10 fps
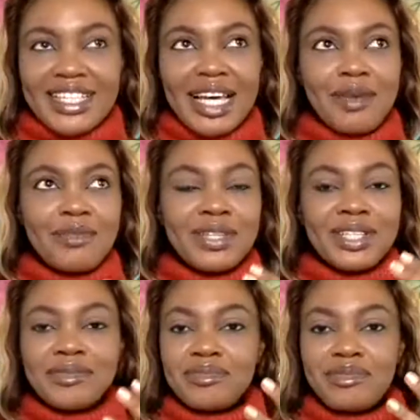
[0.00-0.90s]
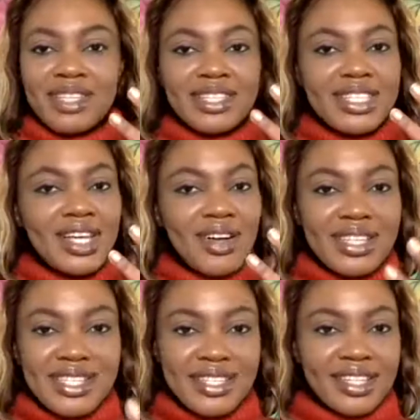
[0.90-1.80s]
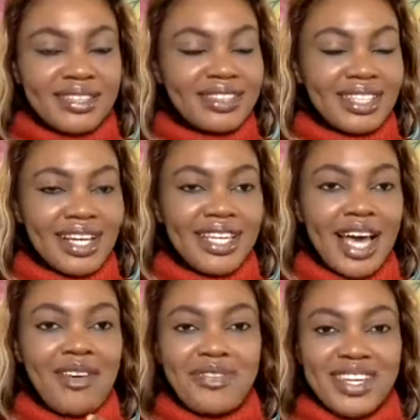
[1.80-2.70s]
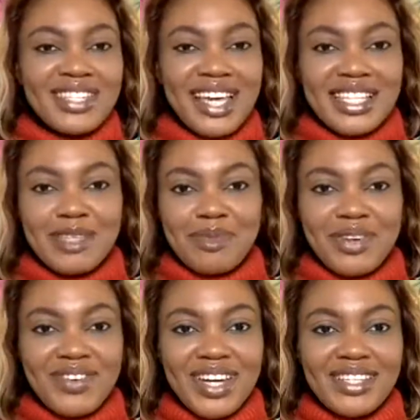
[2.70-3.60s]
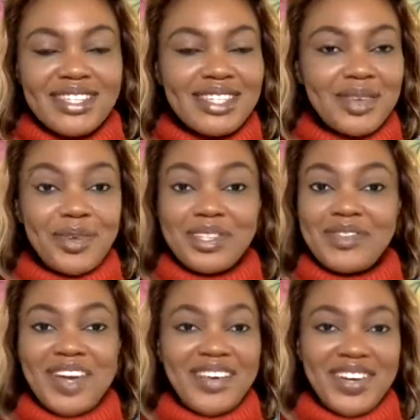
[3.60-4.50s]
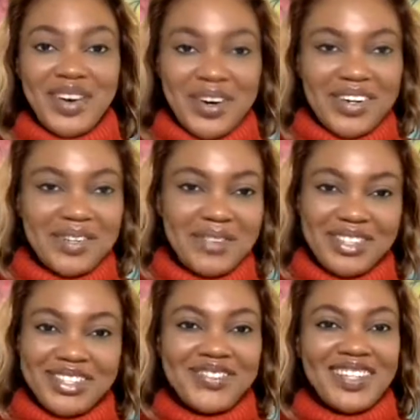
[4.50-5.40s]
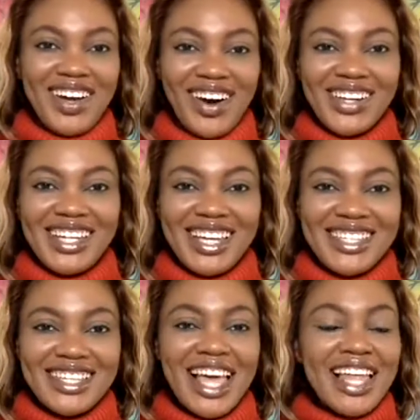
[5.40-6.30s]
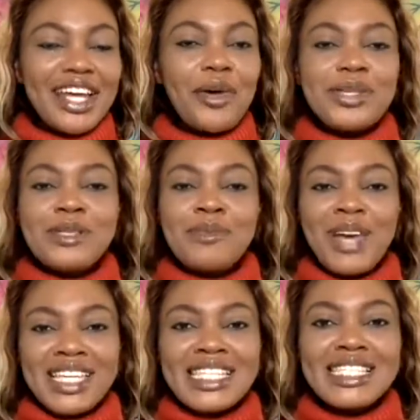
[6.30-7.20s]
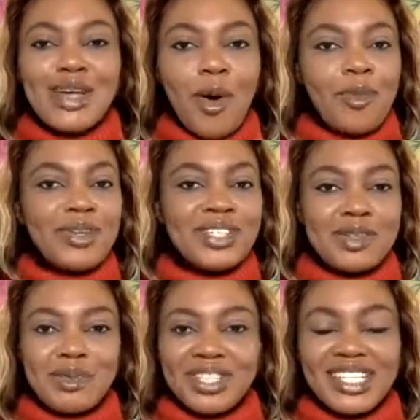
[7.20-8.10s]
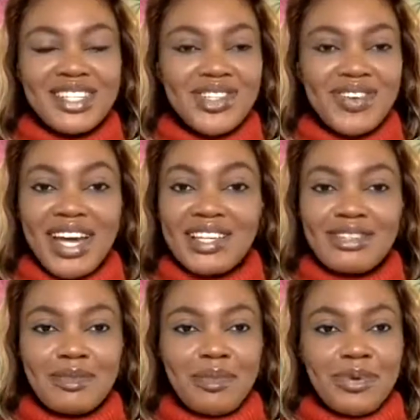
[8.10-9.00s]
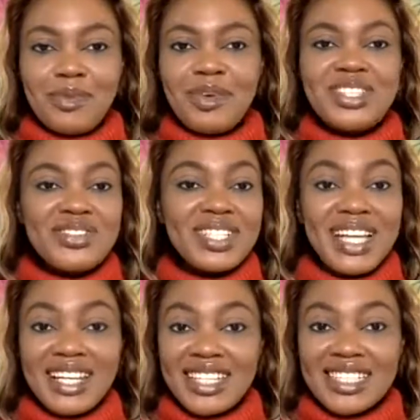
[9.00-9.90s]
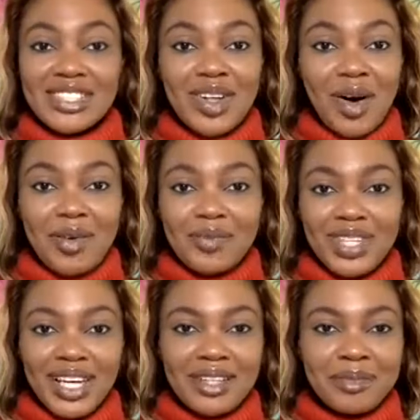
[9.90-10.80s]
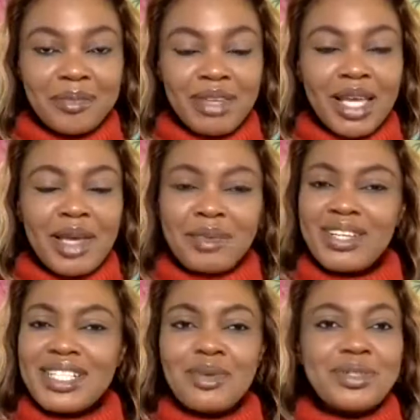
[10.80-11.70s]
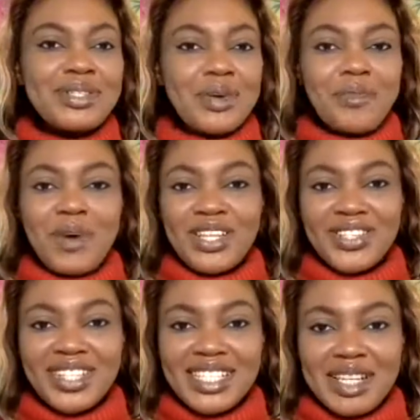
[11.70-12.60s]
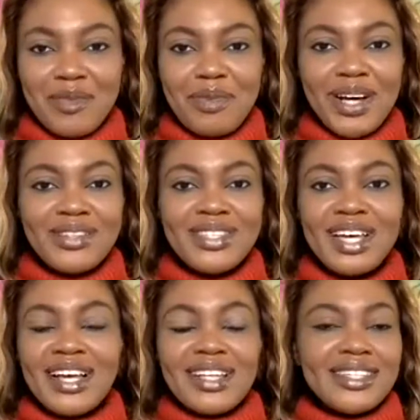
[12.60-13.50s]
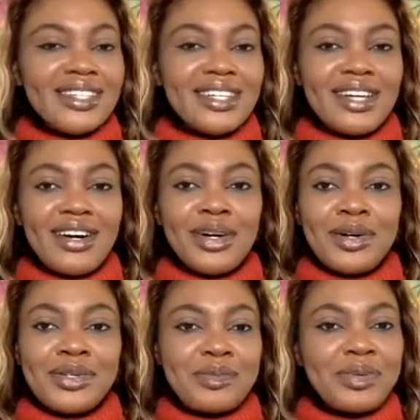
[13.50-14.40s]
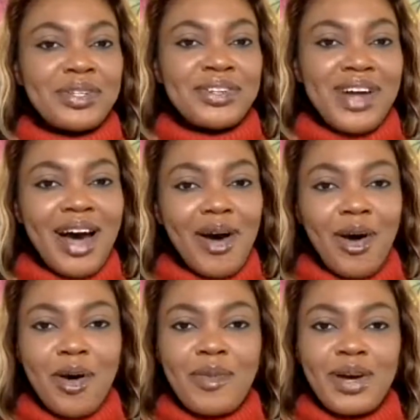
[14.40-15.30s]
can be daunting. Like, our first experience was very horrible, to be honest. Like, we spent so much money trying to promote Redalia.com then, because I was so passionate about the entrepreneurial hub.